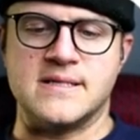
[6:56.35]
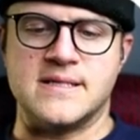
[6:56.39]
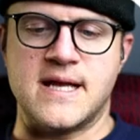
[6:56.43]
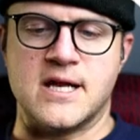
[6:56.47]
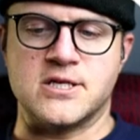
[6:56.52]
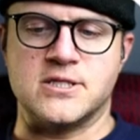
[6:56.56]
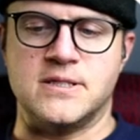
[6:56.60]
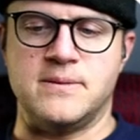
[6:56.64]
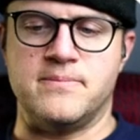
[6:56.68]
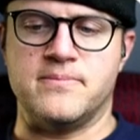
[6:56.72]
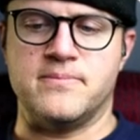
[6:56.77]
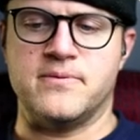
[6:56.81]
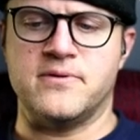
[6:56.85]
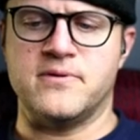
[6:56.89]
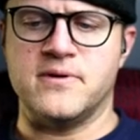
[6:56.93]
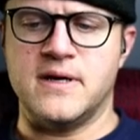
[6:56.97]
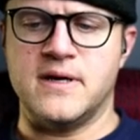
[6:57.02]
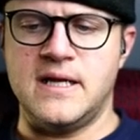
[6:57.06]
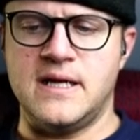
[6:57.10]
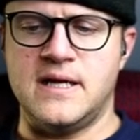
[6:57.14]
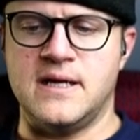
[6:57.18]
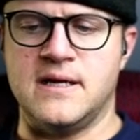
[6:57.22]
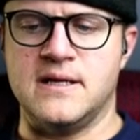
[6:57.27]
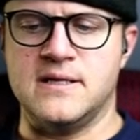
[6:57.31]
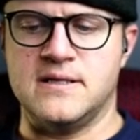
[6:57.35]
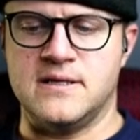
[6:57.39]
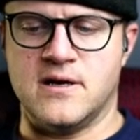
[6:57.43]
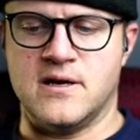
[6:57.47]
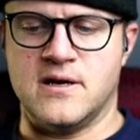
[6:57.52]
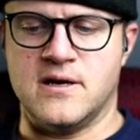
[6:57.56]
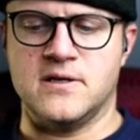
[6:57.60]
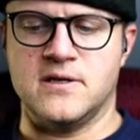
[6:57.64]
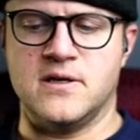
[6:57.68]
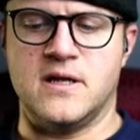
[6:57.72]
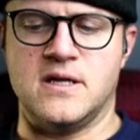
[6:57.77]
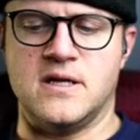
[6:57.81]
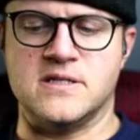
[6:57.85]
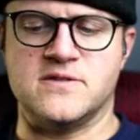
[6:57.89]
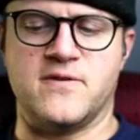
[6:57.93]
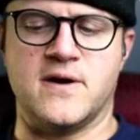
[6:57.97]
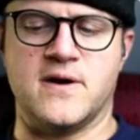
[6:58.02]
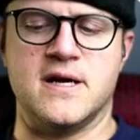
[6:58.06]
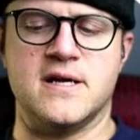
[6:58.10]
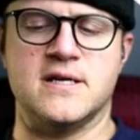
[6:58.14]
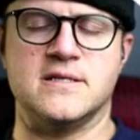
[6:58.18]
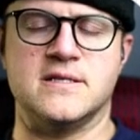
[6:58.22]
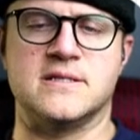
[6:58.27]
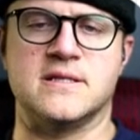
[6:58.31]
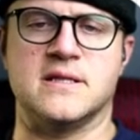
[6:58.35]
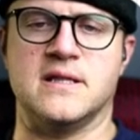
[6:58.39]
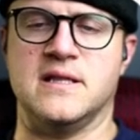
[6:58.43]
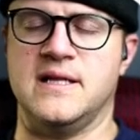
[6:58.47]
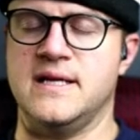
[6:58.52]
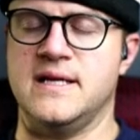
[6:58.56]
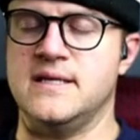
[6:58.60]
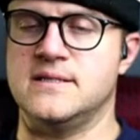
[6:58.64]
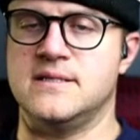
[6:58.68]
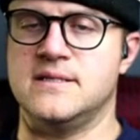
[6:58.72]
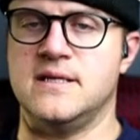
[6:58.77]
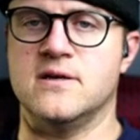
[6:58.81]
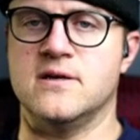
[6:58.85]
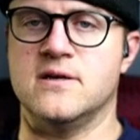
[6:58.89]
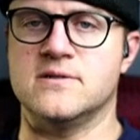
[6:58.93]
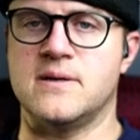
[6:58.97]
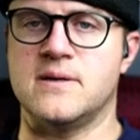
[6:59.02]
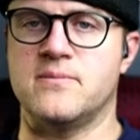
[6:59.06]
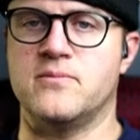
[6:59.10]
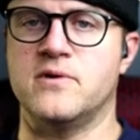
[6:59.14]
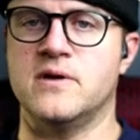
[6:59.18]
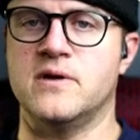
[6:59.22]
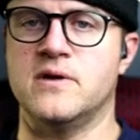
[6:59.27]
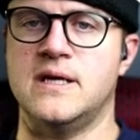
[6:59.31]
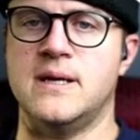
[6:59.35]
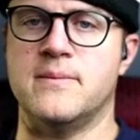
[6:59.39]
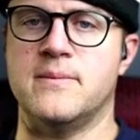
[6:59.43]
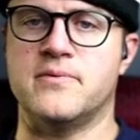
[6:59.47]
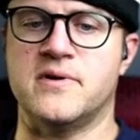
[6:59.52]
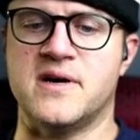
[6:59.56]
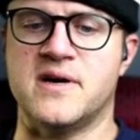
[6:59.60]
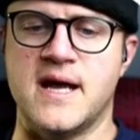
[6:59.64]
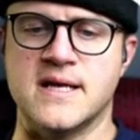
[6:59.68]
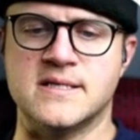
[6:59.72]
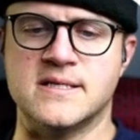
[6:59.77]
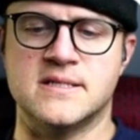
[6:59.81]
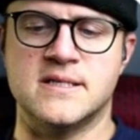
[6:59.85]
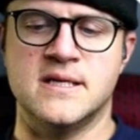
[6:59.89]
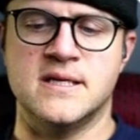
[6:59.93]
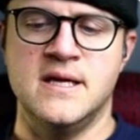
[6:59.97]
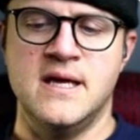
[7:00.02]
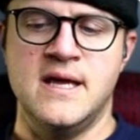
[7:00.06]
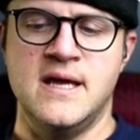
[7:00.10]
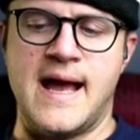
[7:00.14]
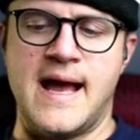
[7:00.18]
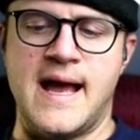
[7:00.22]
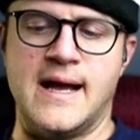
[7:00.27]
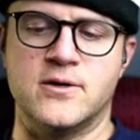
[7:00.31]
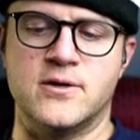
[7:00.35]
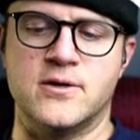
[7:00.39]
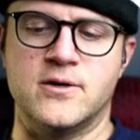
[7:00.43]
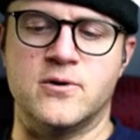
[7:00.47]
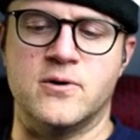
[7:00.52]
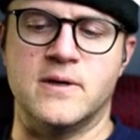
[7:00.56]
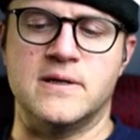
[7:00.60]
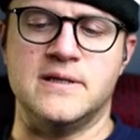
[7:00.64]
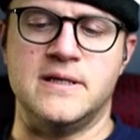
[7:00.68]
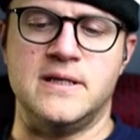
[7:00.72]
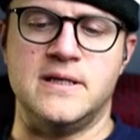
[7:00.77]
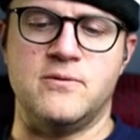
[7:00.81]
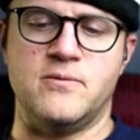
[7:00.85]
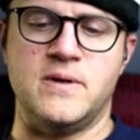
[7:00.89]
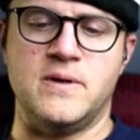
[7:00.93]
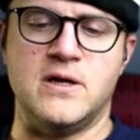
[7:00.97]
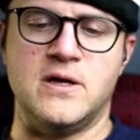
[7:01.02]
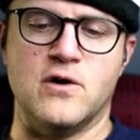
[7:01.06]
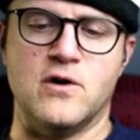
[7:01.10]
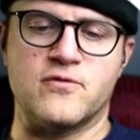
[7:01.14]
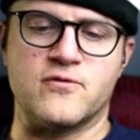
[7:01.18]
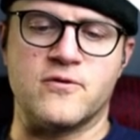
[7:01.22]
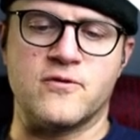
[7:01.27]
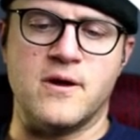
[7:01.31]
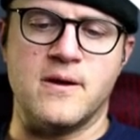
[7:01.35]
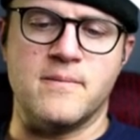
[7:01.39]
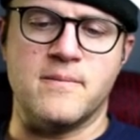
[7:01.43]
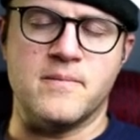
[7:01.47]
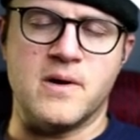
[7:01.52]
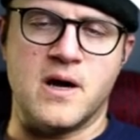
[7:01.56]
is actually pretty darn good as far as the latency goes. I'm really impressed how quickly we go from